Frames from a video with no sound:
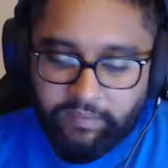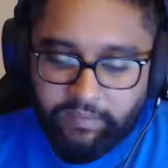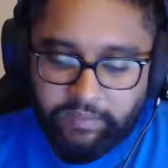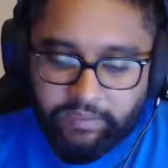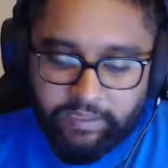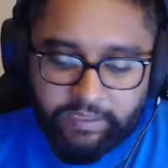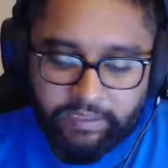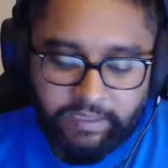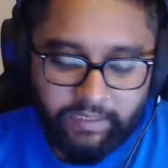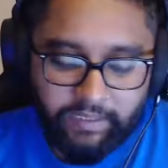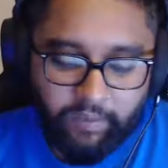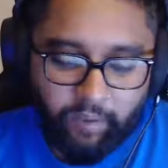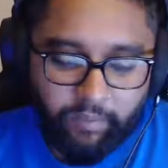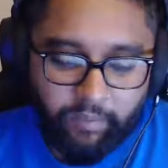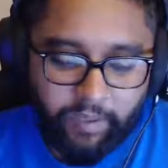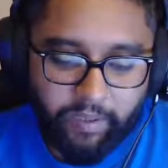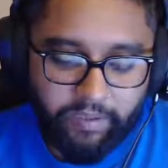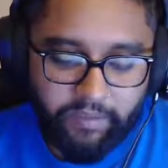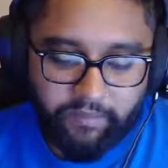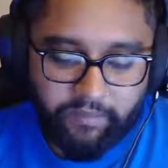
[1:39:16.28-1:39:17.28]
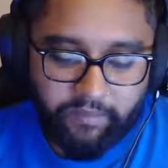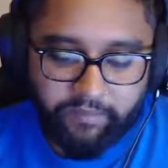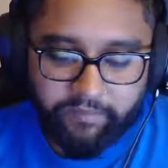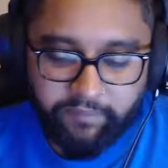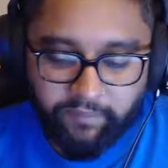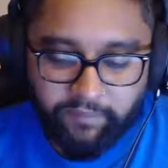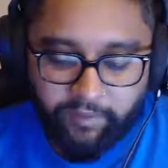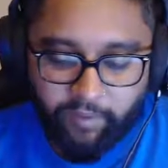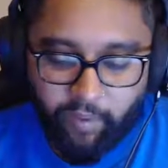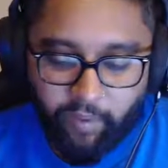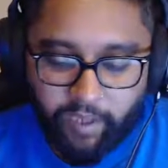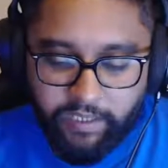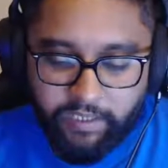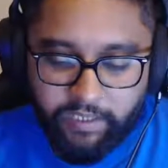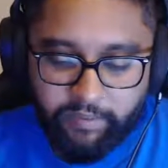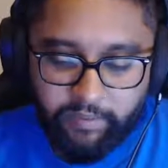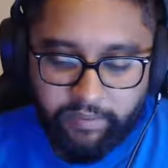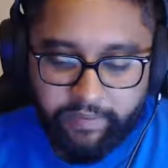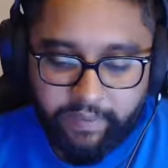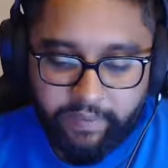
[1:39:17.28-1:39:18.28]
it's just a whole bunch of
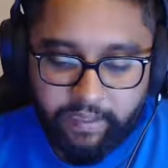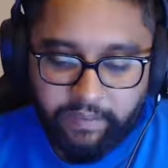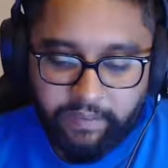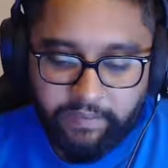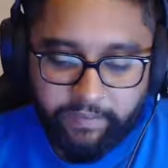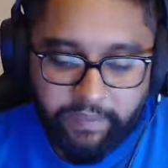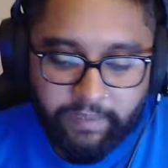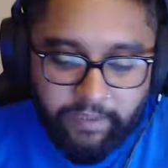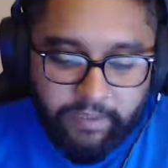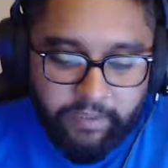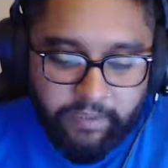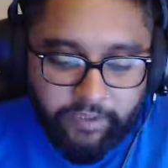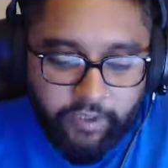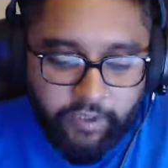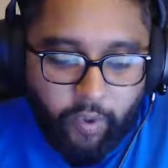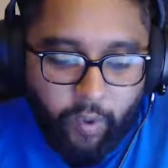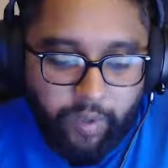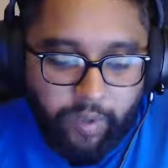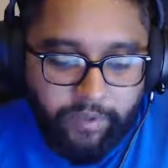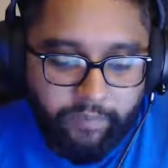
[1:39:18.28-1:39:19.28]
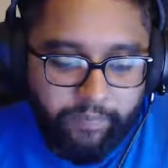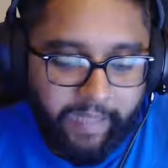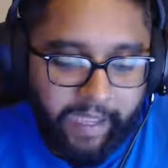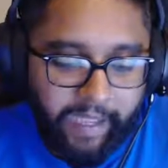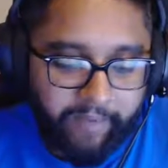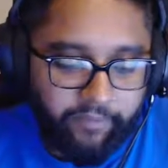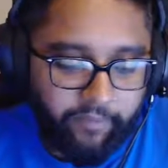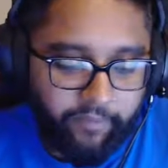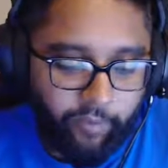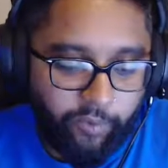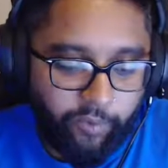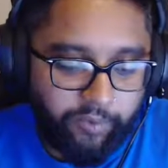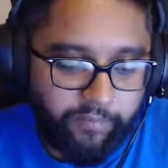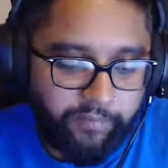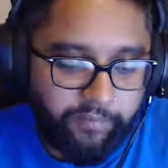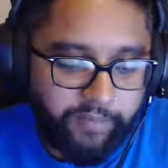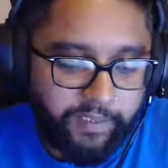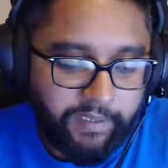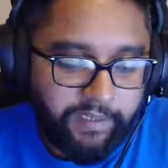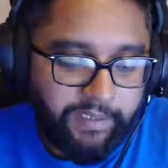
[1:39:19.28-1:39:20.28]
questionable things, but then there's no other
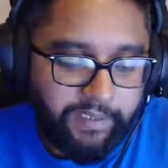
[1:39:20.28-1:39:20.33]
platform